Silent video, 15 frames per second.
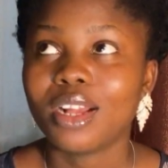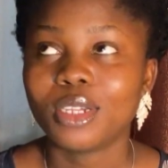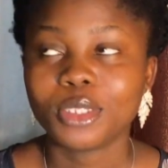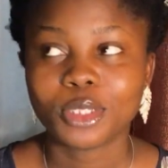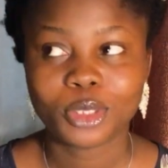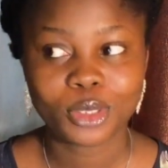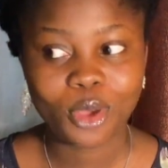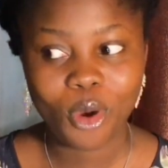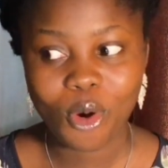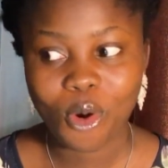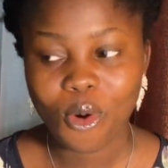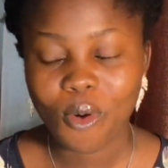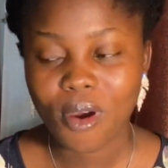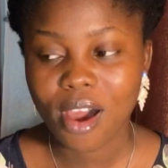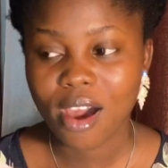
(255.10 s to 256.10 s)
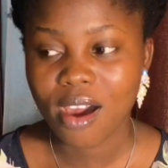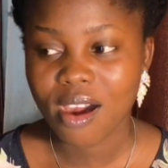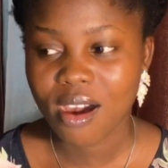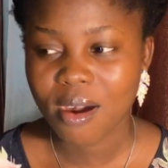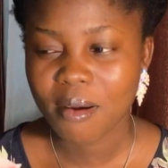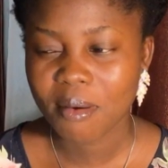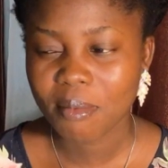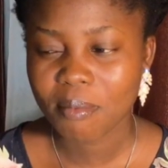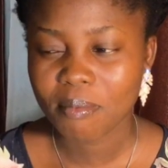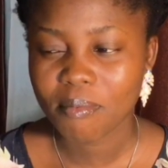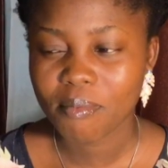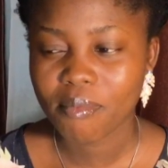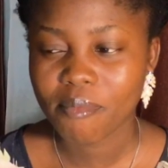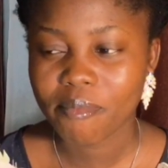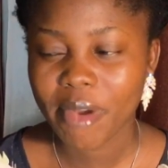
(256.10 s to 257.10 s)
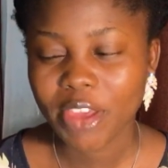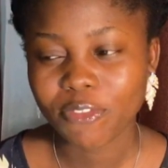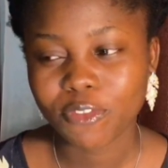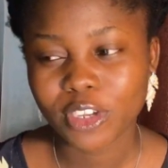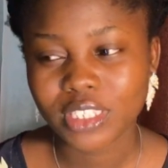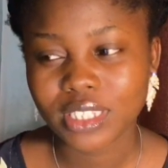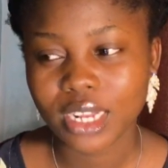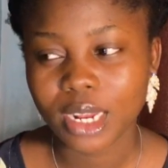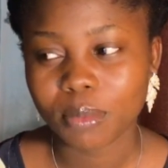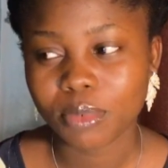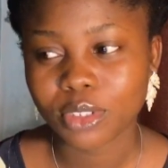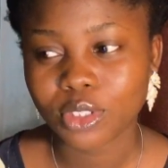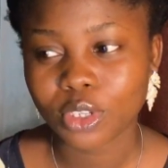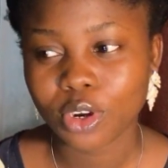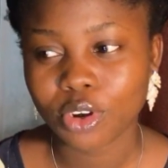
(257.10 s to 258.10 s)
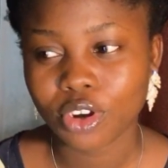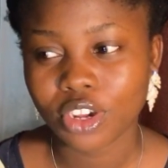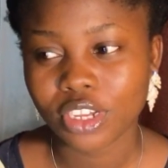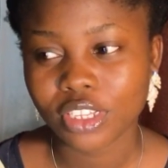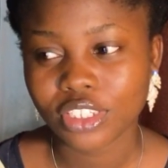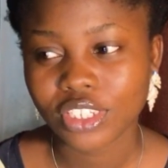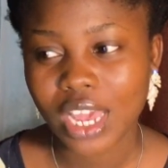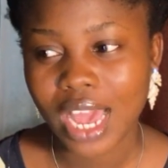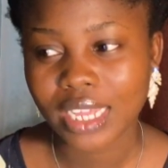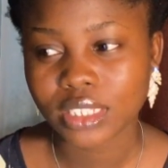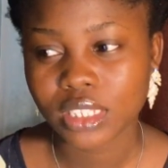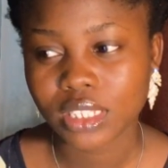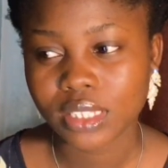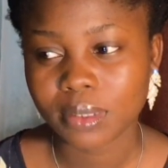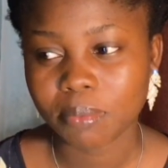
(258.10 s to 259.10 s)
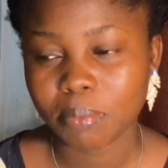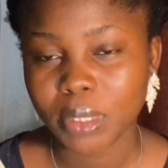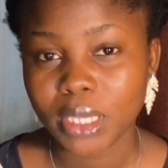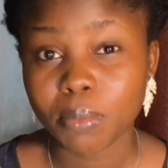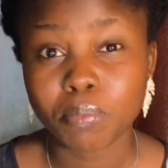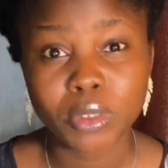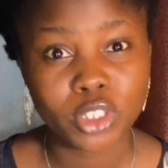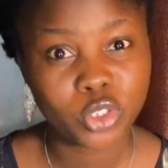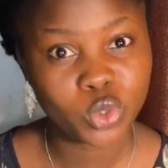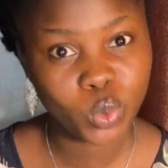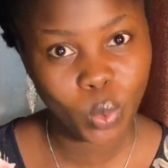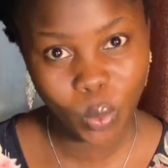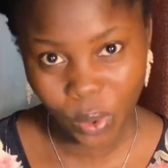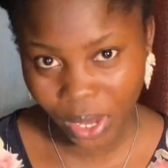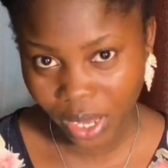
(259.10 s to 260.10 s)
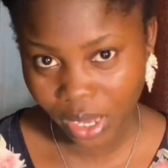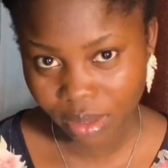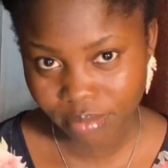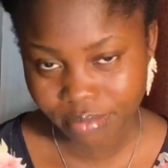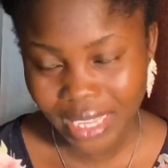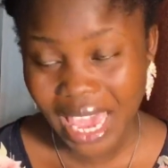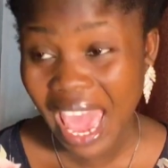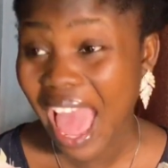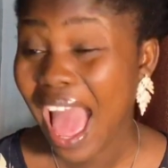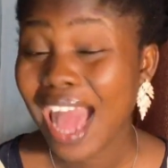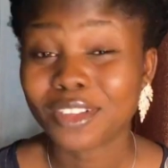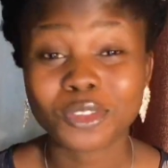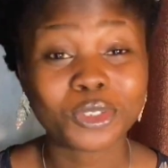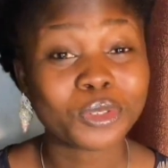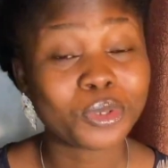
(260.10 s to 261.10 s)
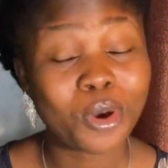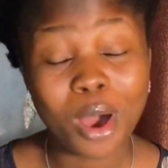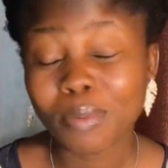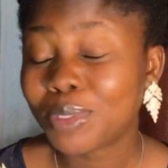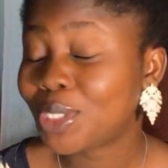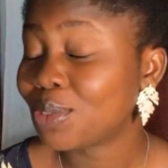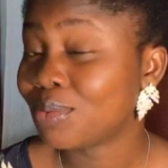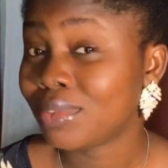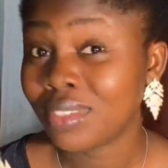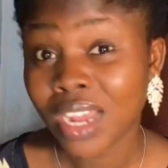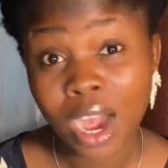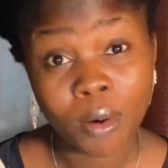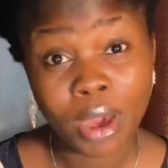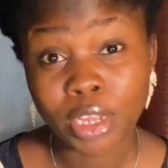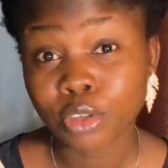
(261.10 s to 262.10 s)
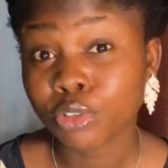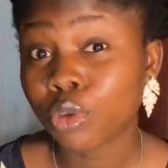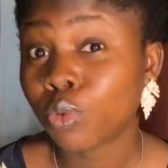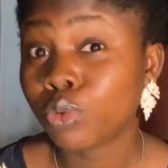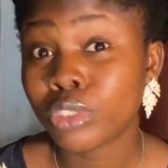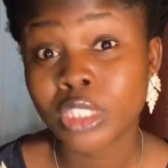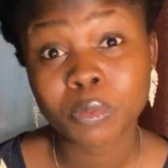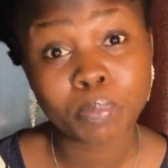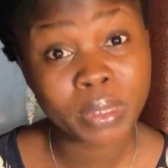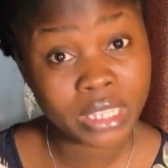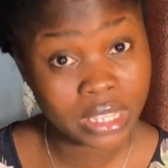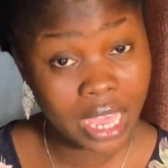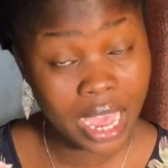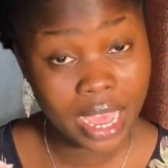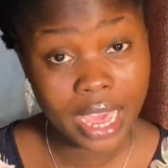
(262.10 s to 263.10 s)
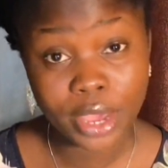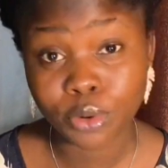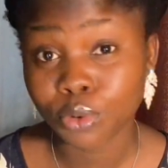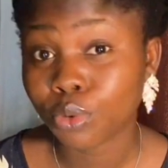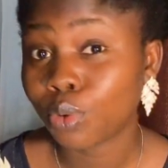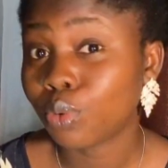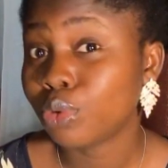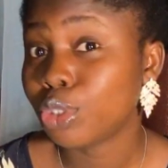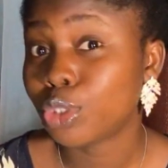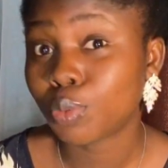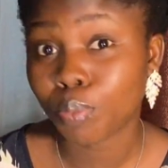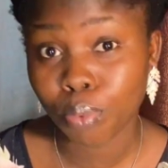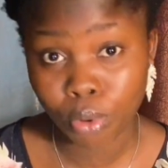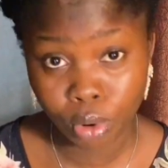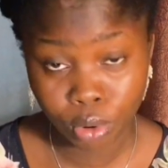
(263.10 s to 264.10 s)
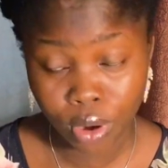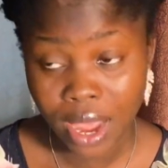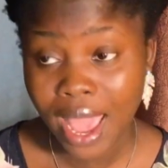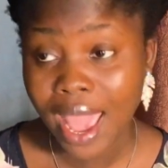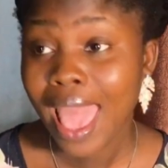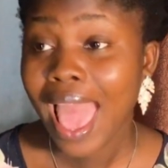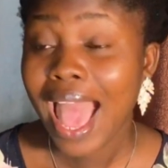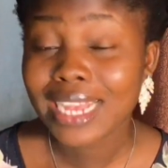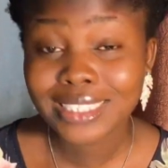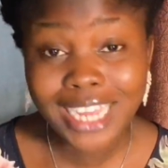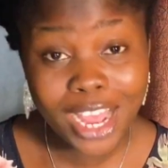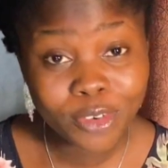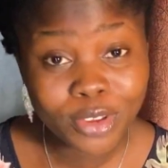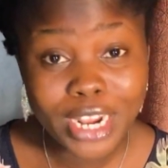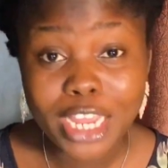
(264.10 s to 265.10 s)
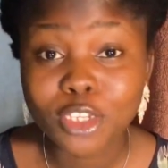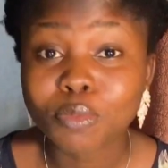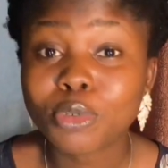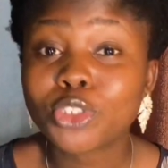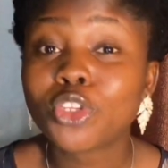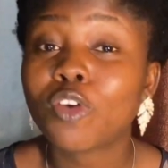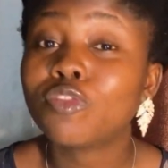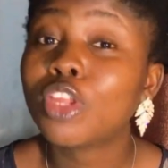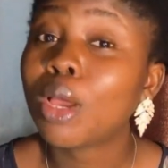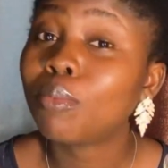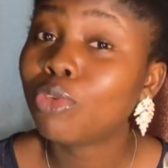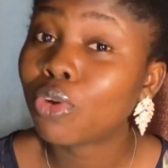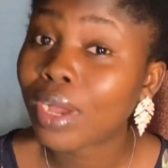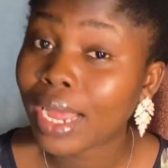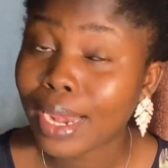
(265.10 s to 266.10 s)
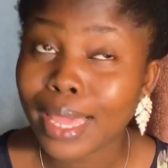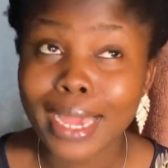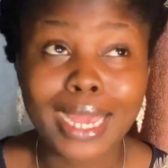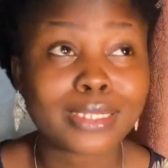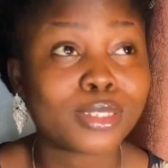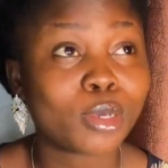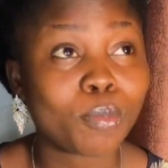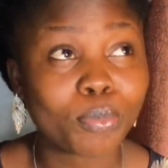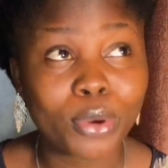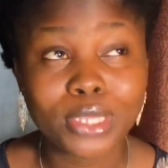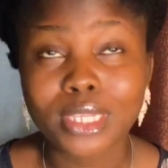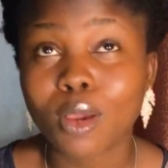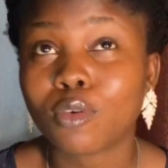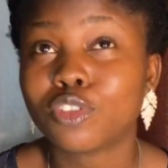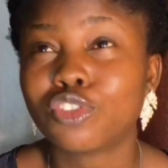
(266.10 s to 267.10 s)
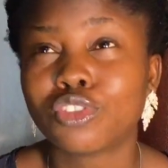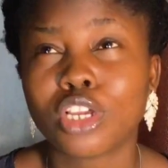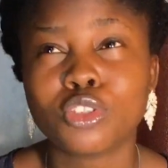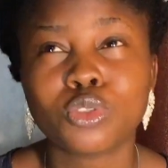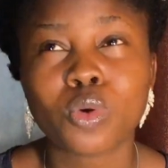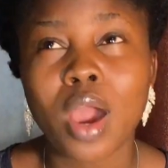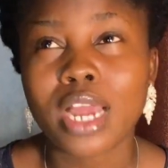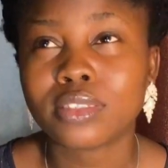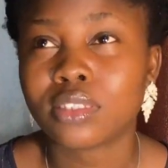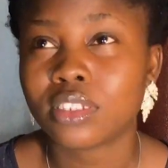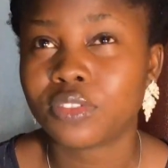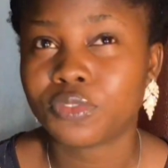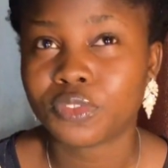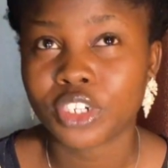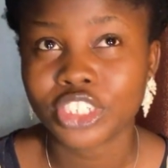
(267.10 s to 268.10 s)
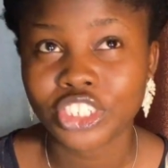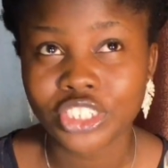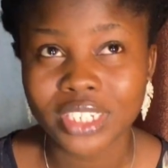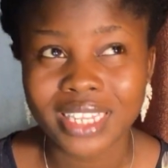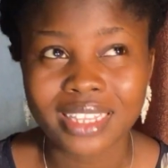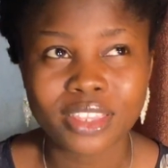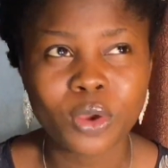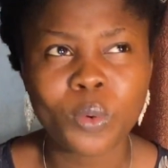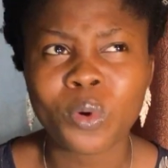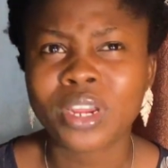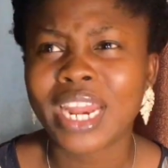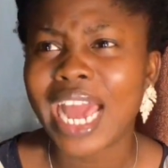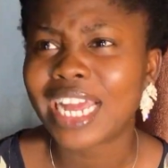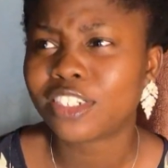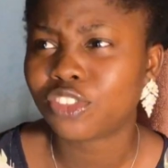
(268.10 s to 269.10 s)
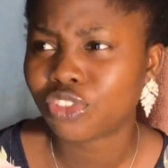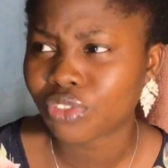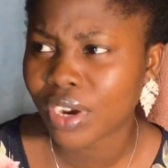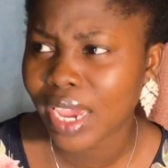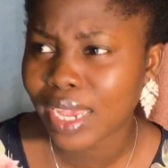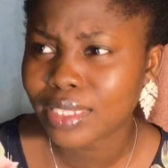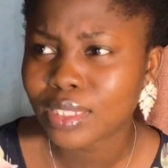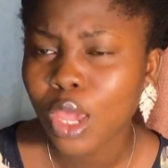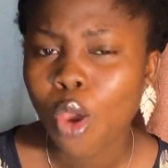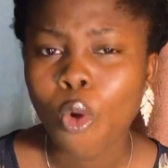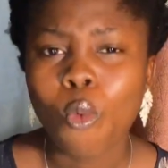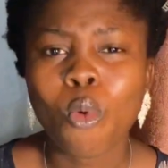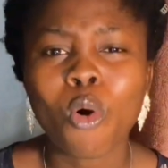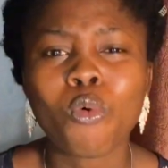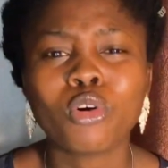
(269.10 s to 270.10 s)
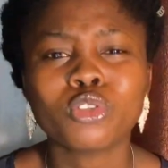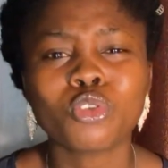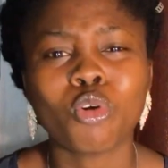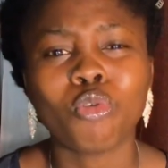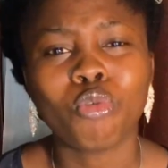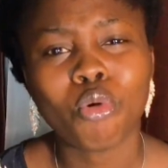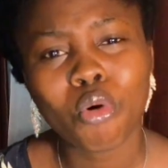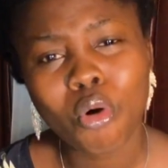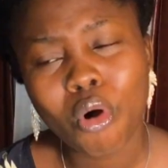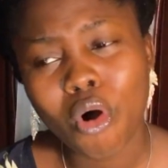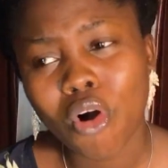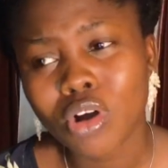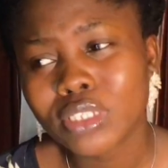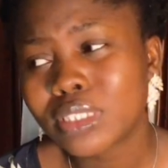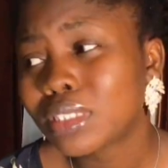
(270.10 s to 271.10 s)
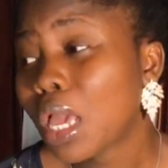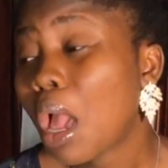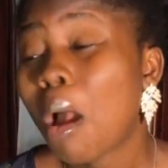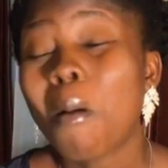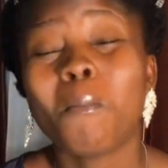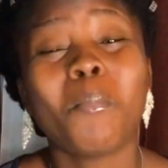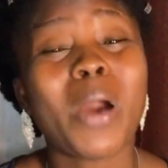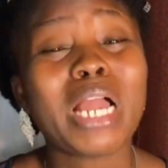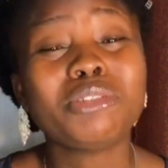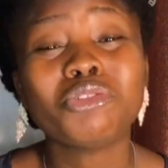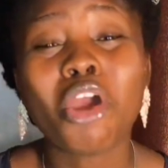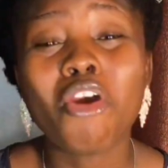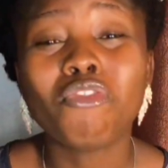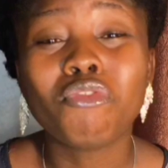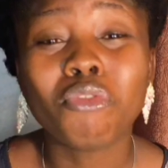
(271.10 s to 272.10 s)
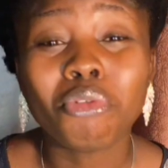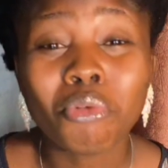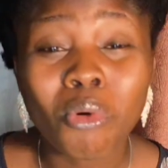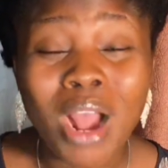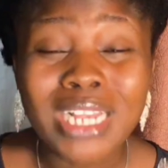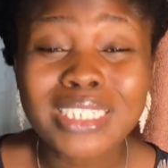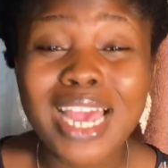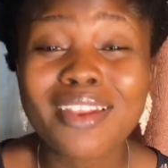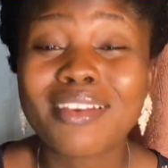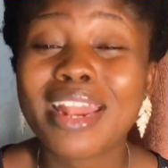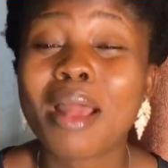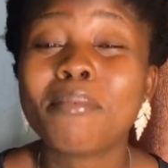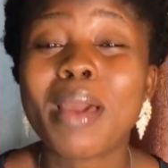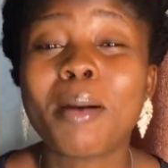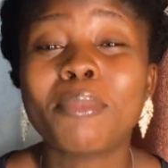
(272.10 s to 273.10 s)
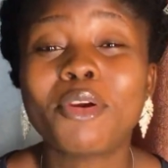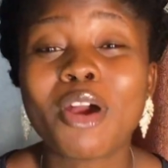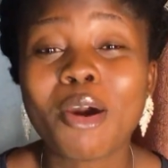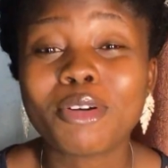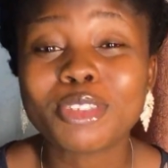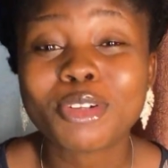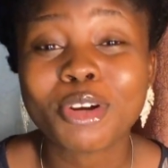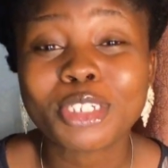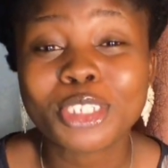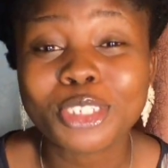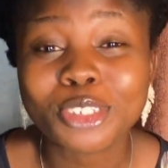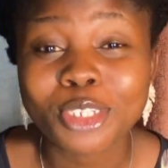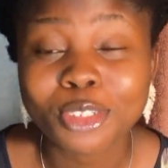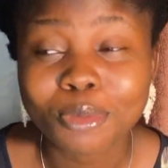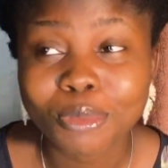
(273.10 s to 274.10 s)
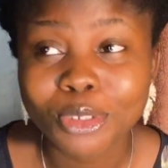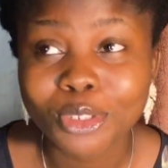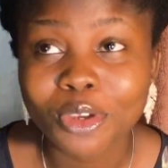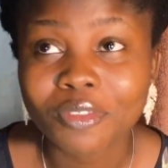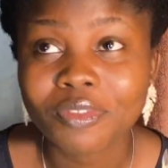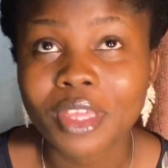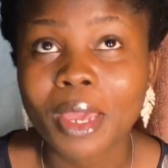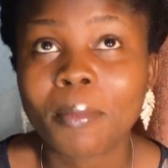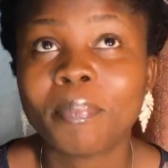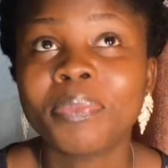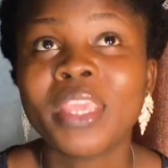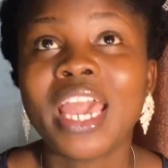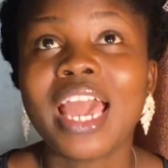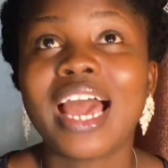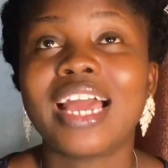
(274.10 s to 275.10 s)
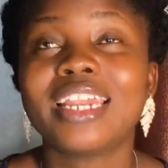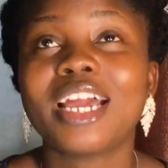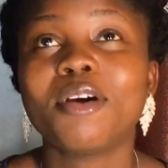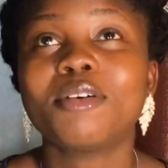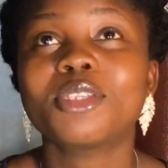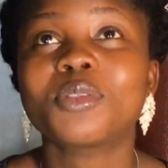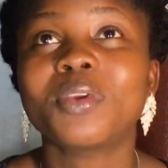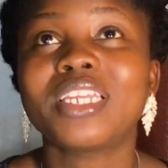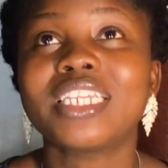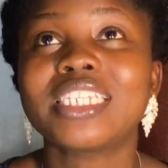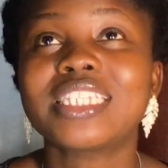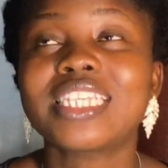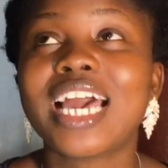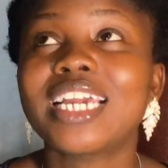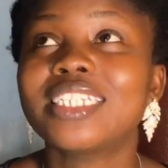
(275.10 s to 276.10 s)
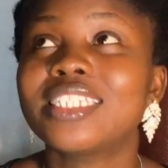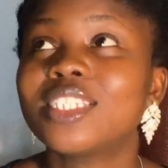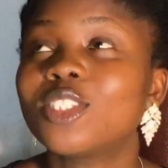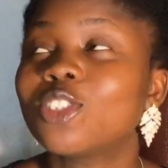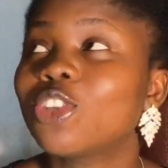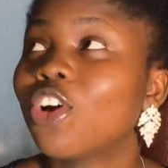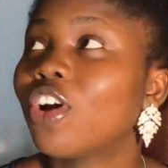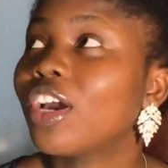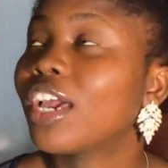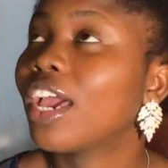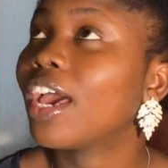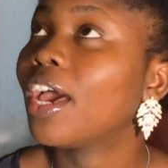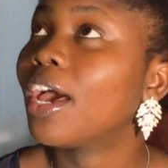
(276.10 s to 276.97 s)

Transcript: So my first celebrity crush had to be P-Square. I don't know, up till now I don't know who is Peter, I don't know who is Paul. I shall know that the both of them look alike. At some point I was trying so hard to differentiate. I think one had dreads, one was on low cut, but I don't even know. I shall know that I was crushing on the both of them. And that was when they sang this song,